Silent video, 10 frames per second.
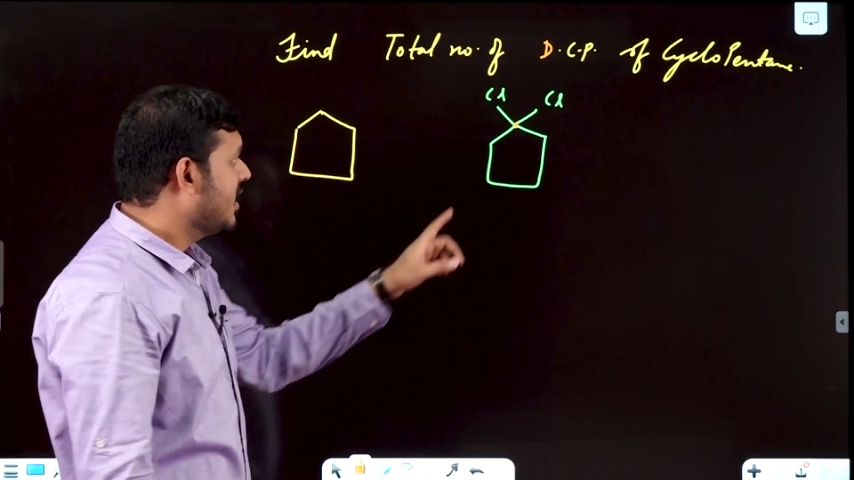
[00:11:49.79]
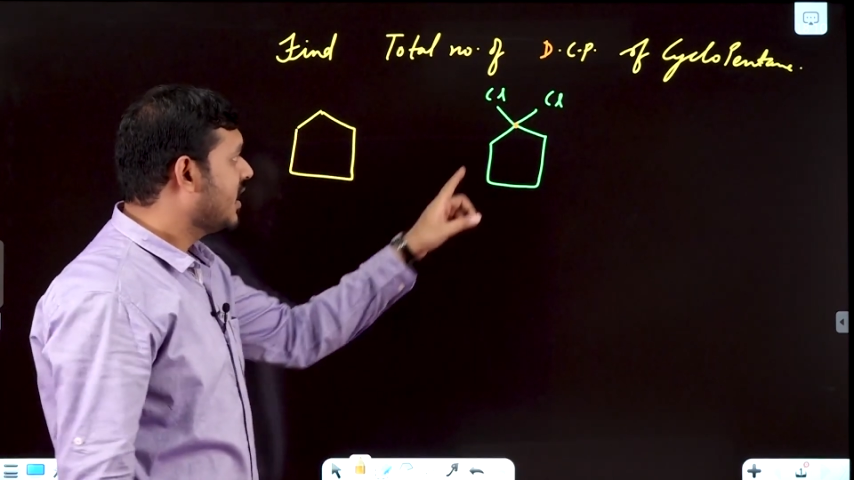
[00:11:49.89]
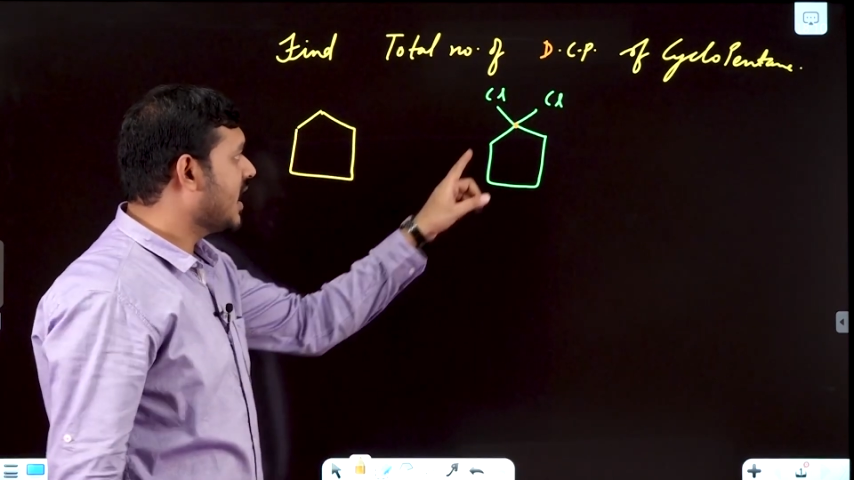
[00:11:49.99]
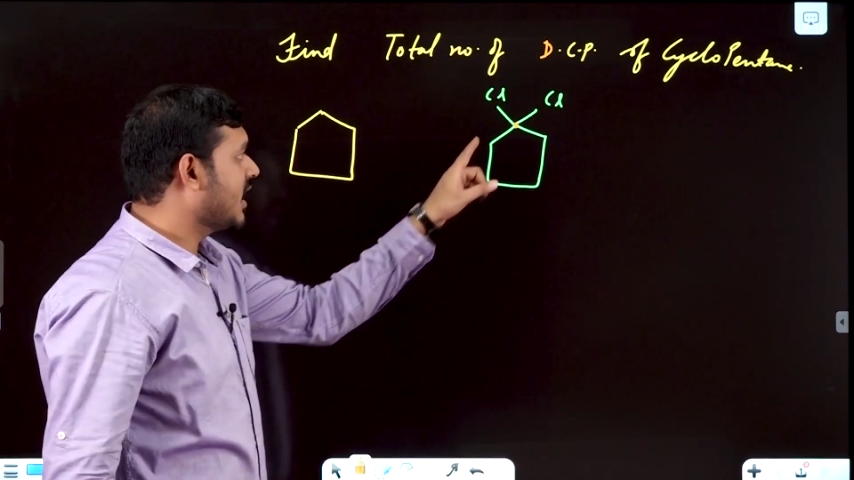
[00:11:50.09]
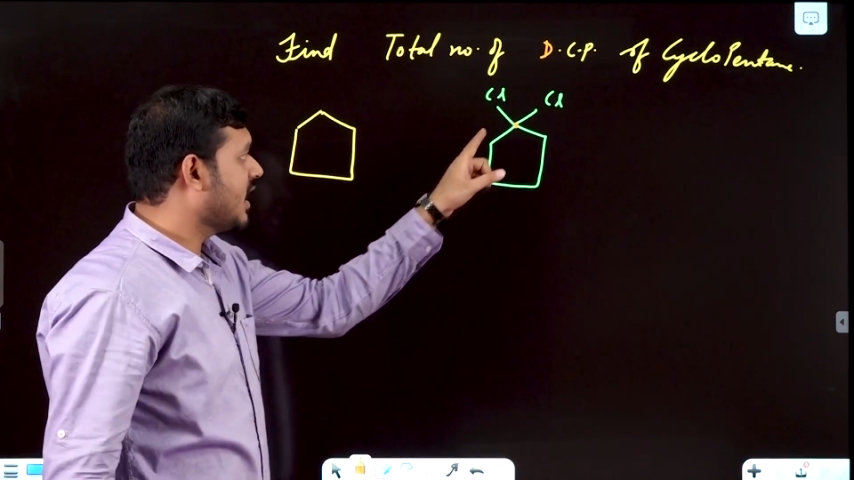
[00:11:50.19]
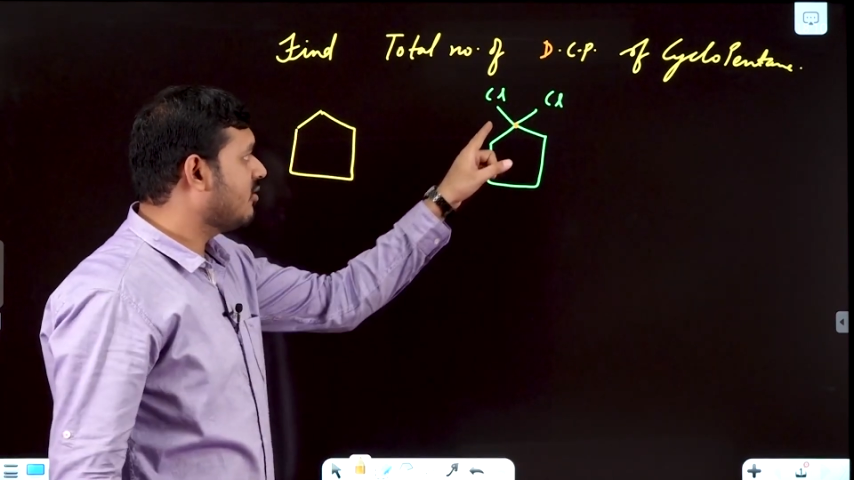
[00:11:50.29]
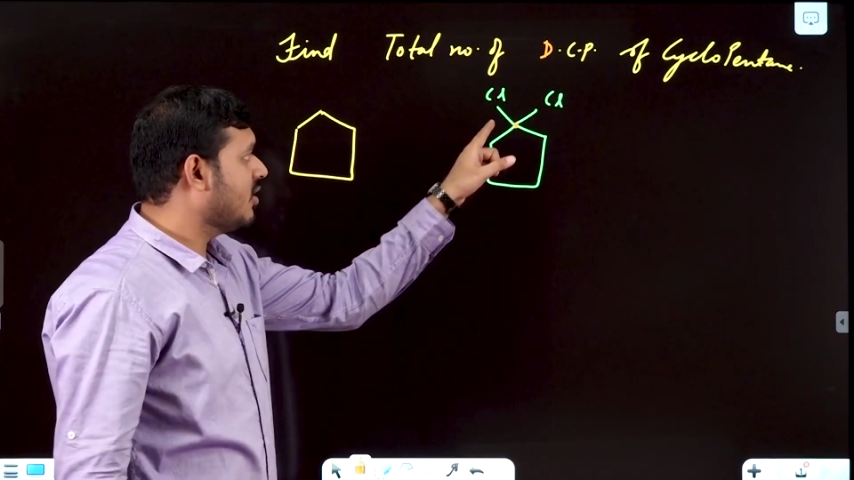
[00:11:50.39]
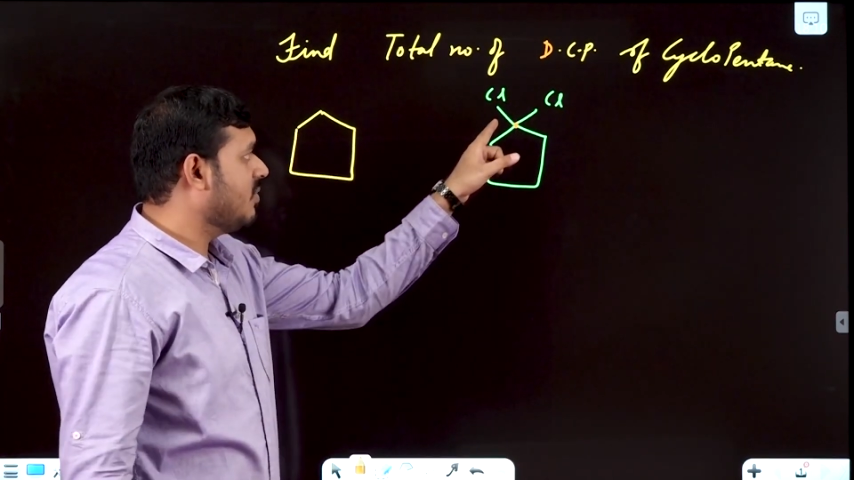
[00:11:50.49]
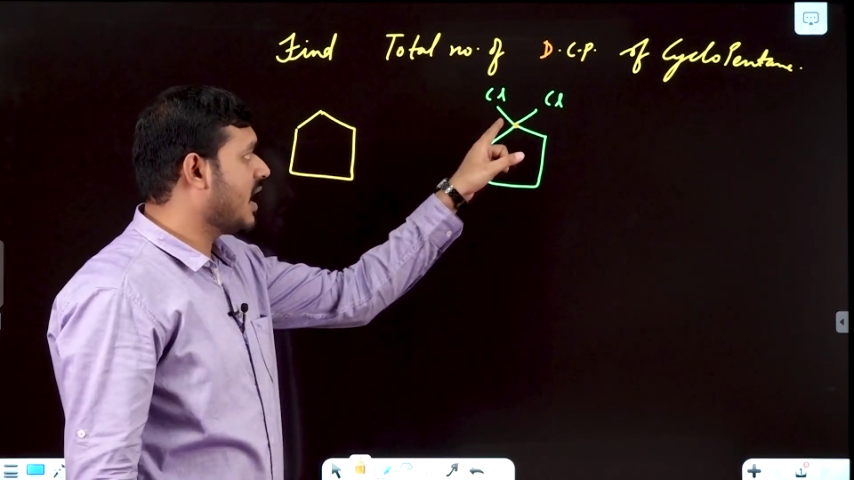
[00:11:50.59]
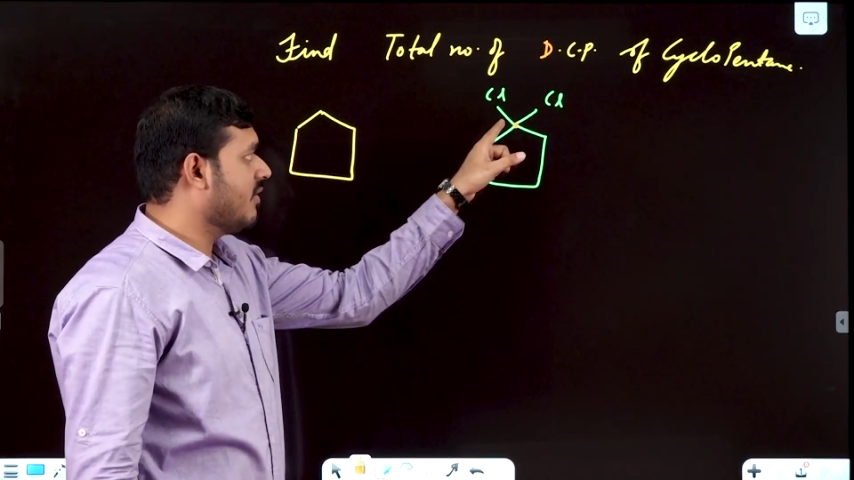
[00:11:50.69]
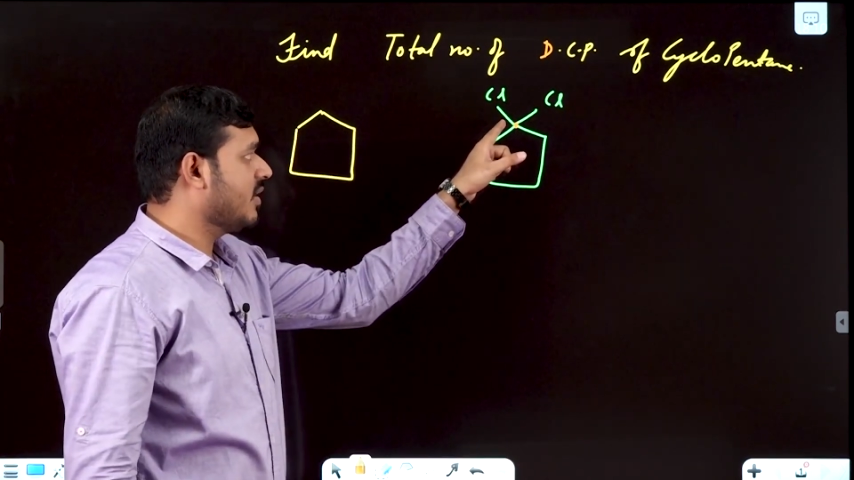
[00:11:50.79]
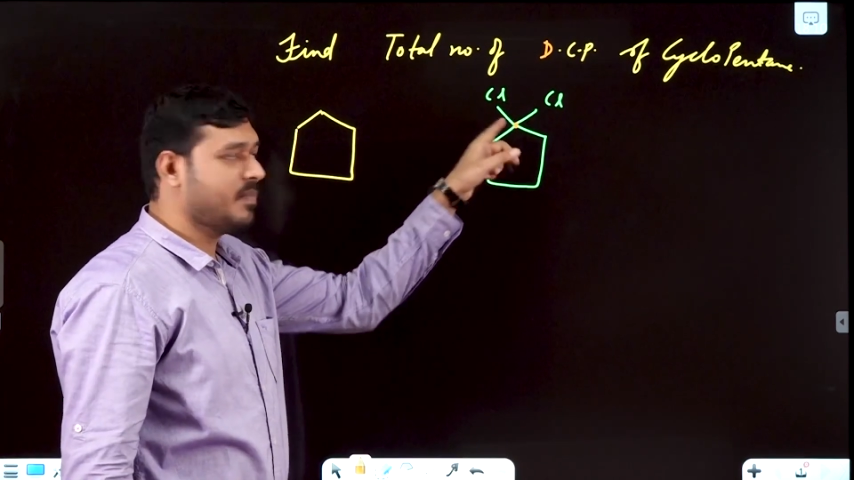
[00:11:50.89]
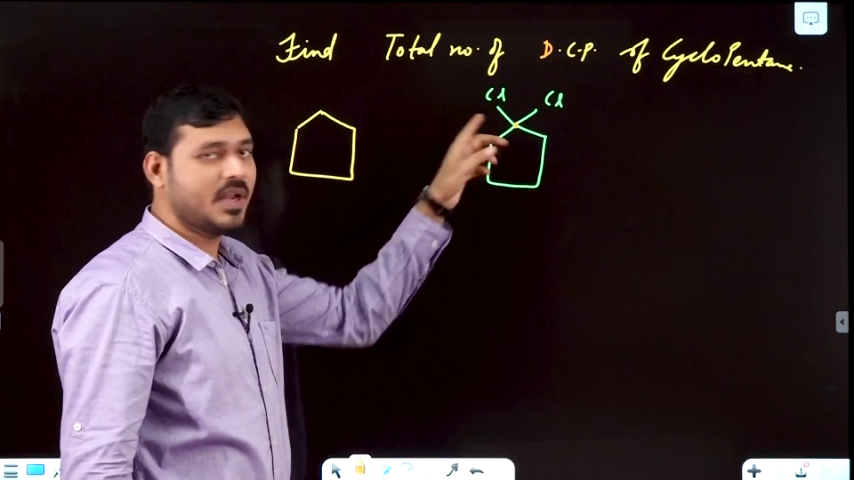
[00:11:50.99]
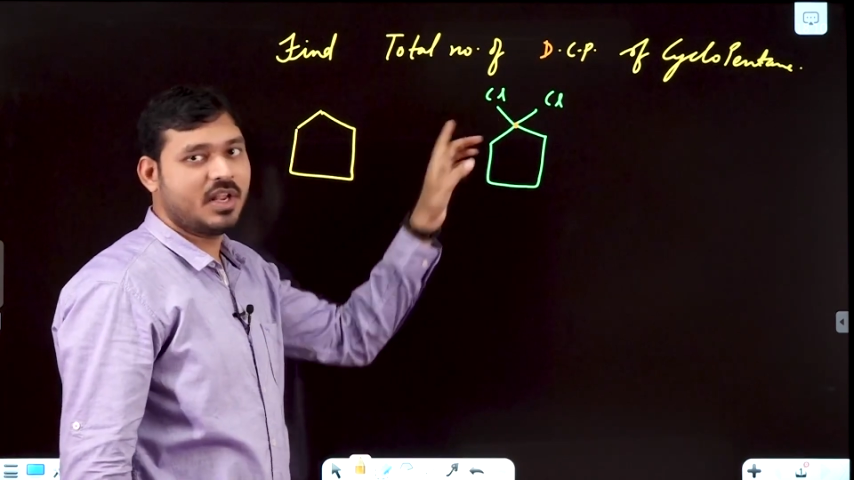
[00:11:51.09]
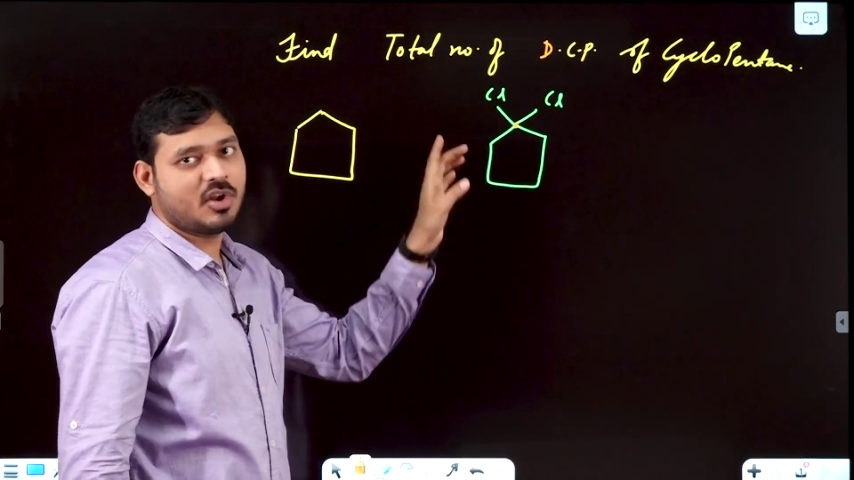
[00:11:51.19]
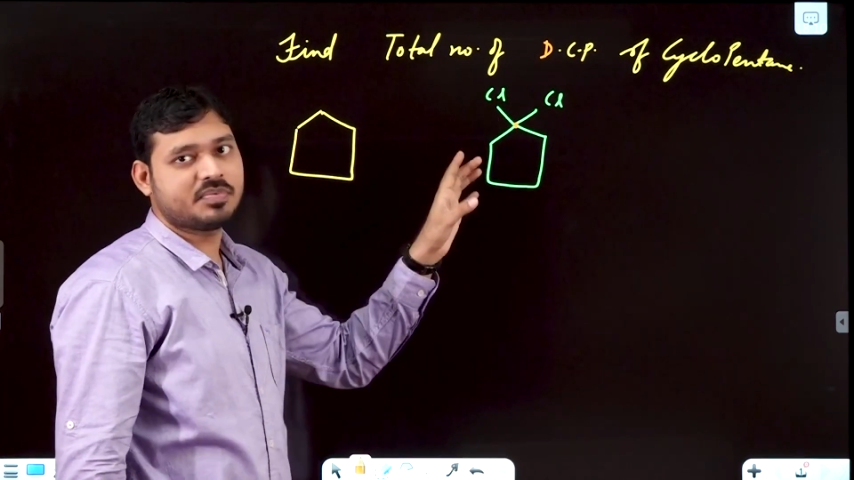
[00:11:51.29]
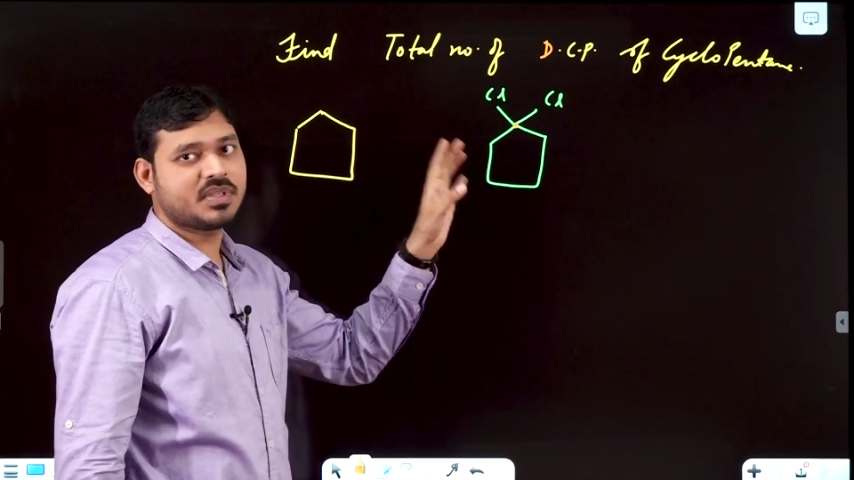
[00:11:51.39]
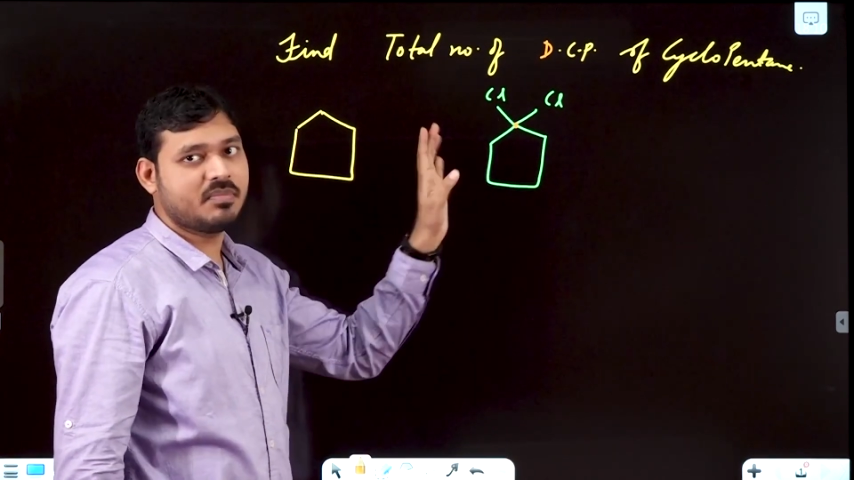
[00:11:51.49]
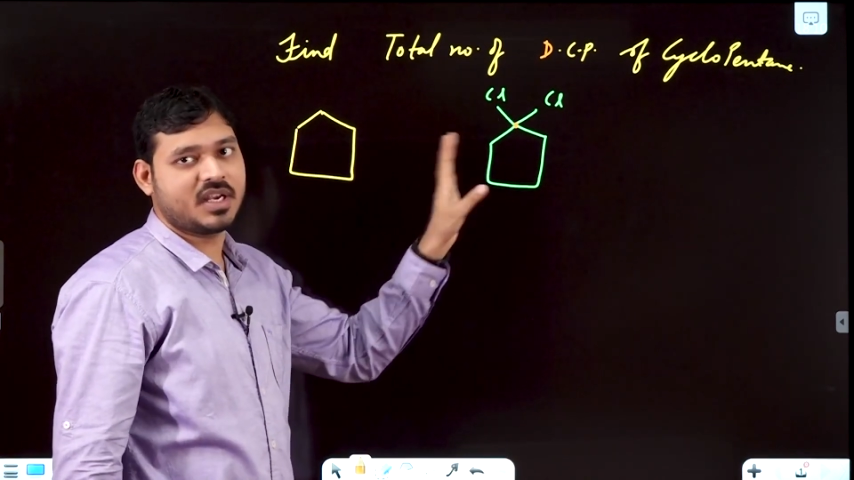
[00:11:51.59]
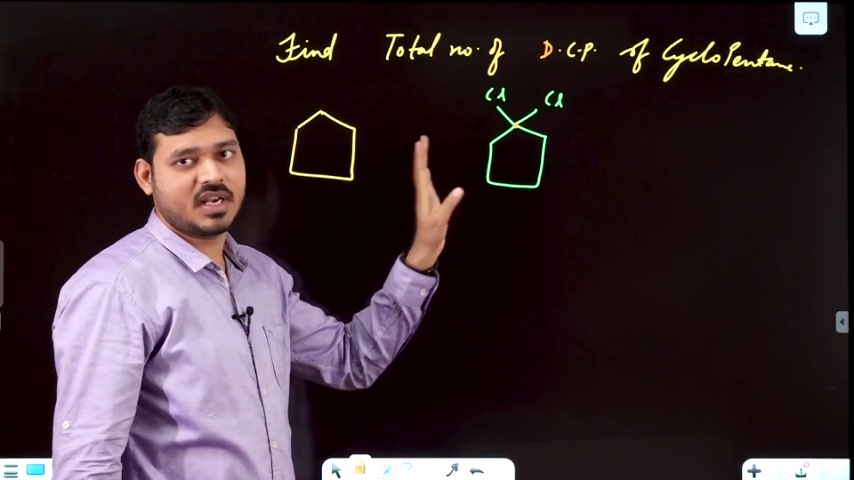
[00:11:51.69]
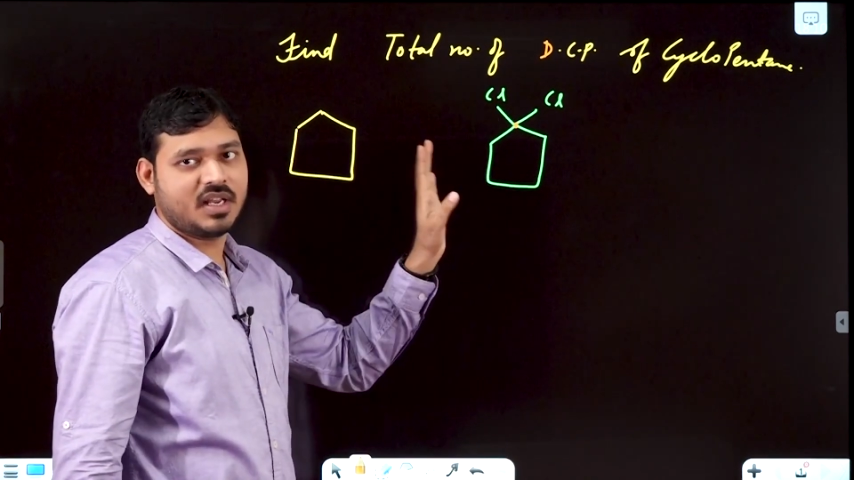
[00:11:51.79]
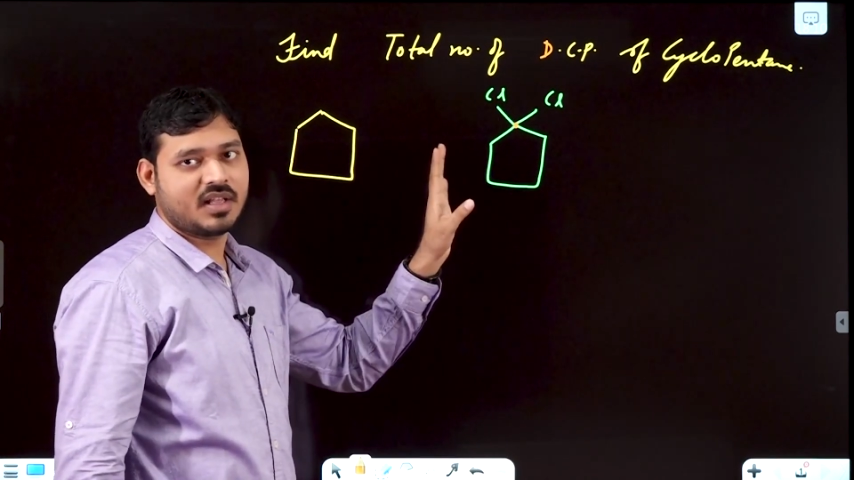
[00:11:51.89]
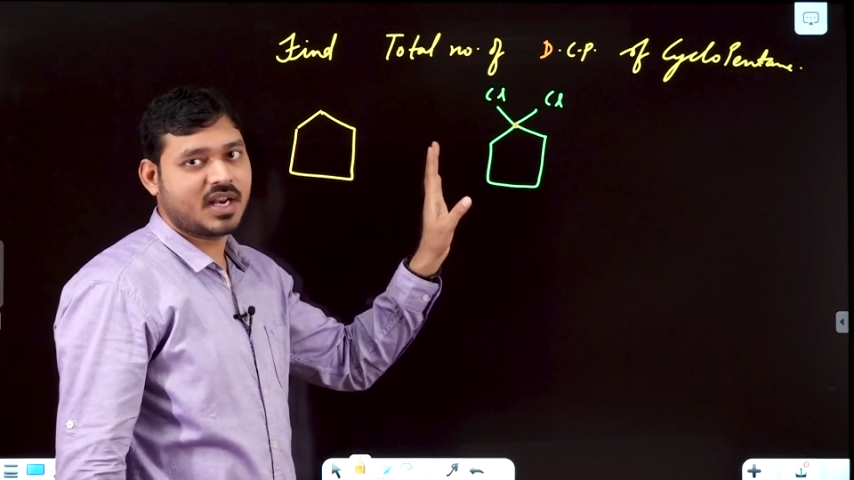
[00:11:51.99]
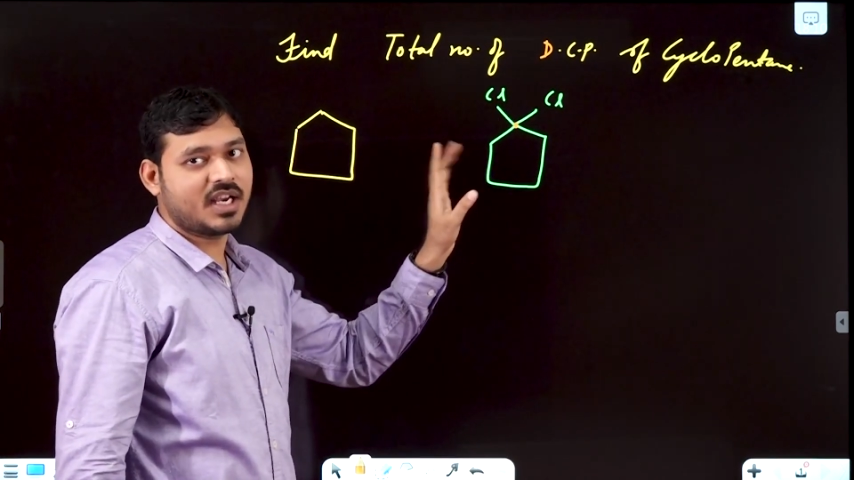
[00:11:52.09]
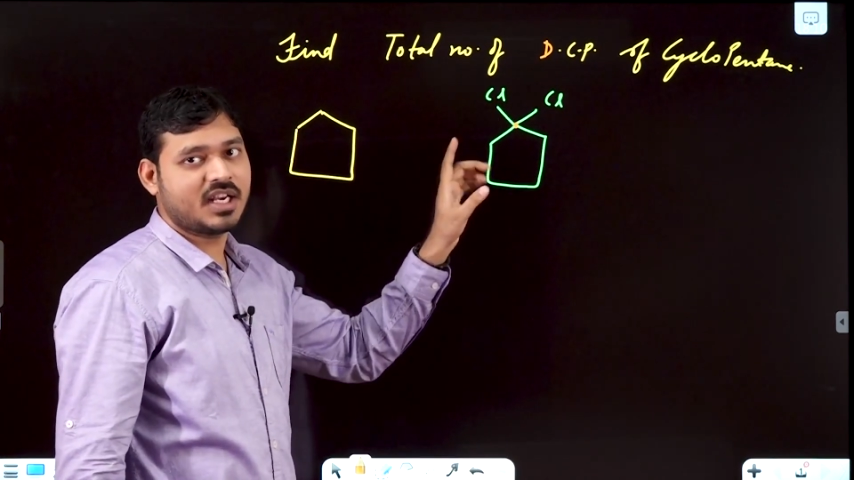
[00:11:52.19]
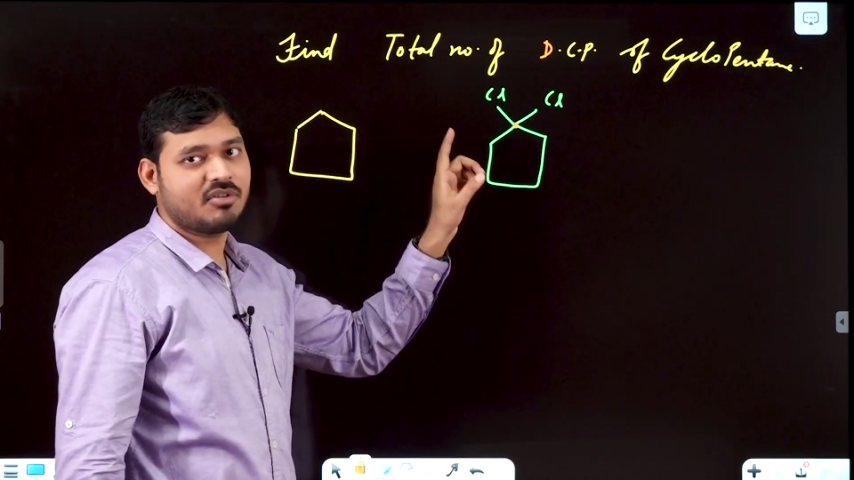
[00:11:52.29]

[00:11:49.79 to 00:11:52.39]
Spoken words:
that it will be having plane of symmetry, right?